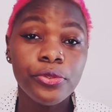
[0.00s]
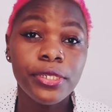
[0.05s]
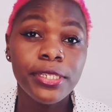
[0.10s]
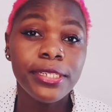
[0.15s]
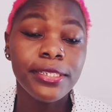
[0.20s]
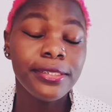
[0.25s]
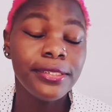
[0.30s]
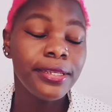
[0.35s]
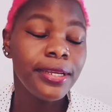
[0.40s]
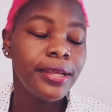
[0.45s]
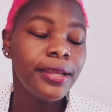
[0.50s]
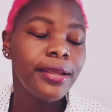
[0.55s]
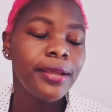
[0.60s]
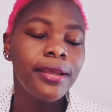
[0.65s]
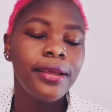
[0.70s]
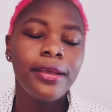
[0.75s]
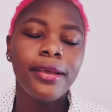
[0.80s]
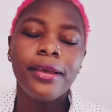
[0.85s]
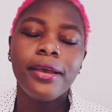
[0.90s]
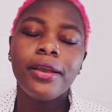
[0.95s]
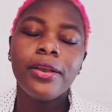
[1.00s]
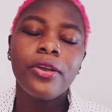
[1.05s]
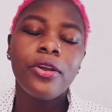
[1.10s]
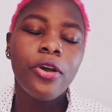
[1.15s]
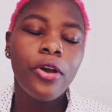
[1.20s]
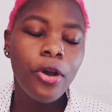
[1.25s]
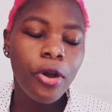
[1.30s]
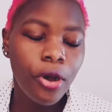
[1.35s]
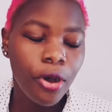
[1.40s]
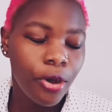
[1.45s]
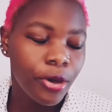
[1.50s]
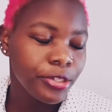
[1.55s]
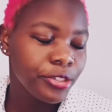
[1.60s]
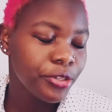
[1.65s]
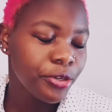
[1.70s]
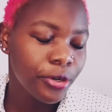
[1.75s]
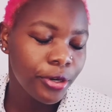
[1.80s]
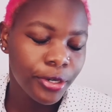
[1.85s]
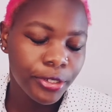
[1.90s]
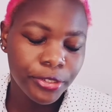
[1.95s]
And
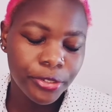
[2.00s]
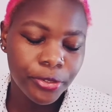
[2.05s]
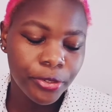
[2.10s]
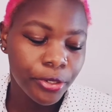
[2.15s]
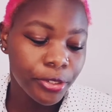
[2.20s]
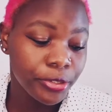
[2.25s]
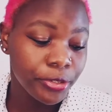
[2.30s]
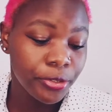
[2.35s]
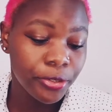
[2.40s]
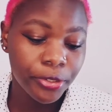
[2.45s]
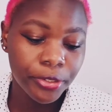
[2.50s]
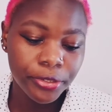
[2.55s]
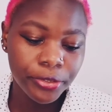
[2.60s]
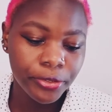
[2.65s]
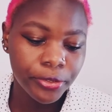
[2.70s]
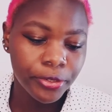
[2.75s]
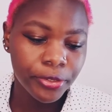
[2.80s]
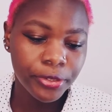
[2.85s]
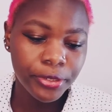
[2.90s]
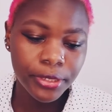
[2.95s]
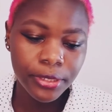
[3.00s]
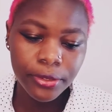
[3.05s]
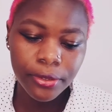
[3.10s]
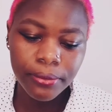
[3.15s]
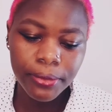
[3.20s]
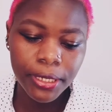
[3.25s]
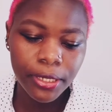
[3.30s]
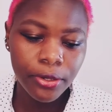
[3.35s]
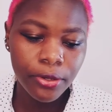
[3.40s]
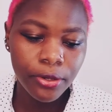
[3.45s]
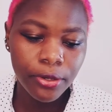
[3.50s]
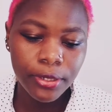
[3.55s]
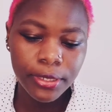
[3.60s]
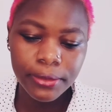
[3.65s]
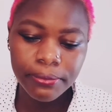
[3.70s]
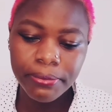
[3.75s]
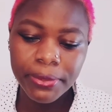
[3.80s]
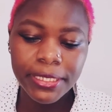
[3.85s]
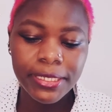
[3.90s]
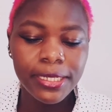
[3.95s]
God. Oh my
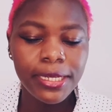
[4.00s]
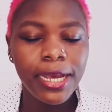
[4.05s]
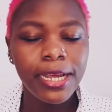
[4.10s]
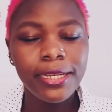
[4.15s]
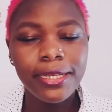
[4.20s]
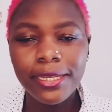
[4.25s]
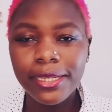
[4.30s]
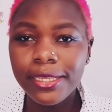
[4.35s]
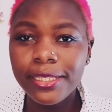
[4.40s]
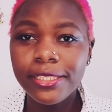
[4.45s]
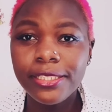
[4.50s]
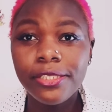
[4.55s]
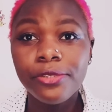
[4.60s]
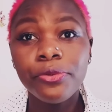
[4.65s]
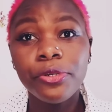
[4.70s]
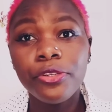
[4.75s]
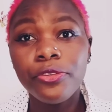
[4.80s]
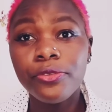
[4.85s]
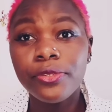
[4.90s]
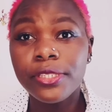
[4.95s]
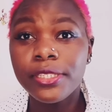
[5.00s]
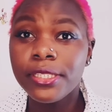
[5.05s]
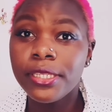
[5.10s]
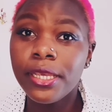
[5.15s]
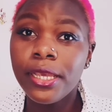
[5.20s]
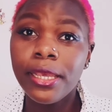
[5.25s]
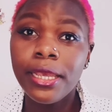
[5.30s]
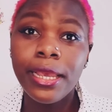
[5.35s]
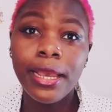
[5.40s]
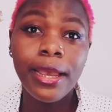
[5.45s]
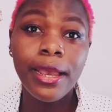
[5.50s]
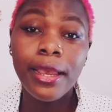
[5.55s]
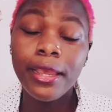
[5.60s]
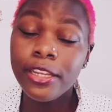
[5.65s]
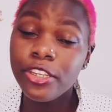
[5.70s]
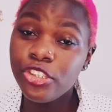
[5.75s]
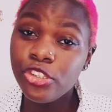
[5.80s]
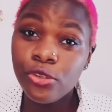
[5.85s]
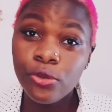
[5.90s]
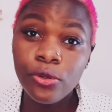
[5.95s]
God. But at least when you say
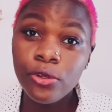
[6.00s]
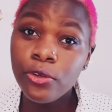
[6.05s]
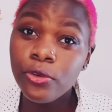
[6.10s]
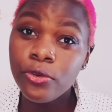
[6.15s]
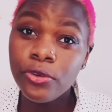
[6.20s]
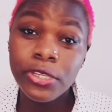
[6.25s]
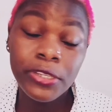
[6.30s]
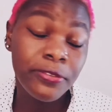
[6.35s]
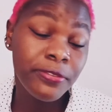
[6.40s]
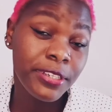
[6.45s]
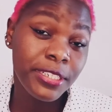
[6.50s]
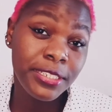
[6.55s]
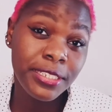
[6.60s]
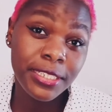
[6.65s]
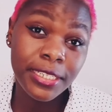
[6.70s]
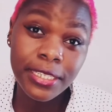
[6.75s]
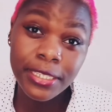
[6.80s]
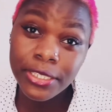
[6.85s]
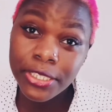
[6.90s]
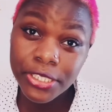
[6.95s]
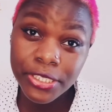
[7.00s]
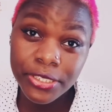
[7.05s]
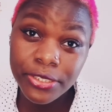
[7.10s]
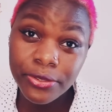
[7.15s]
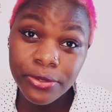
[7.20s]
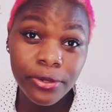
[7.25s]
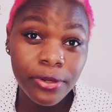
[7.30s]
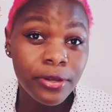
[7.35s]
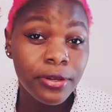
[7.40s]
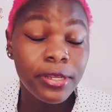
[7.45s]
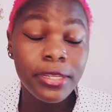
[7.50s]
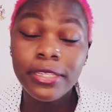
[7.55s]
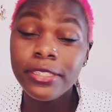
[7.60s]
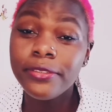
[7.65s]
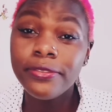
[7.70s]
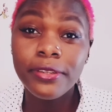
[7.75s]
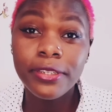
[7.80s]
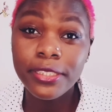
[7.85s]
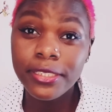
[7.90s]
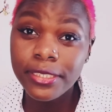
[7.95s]
Entschuldigung, ich verstehe nicht, or
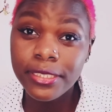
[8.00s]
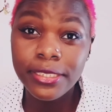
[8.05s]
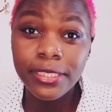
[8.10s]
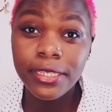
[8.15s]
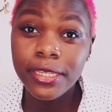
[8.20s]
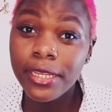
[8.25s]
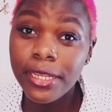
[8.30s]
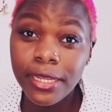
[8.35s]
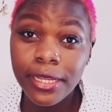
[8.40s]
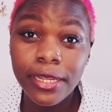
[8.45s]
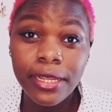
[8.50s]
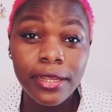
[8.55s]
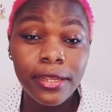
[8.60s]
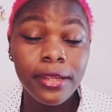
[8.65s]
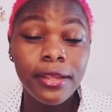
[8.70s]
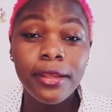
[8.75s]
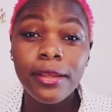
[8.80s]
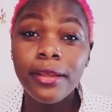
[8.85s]
ich verstehe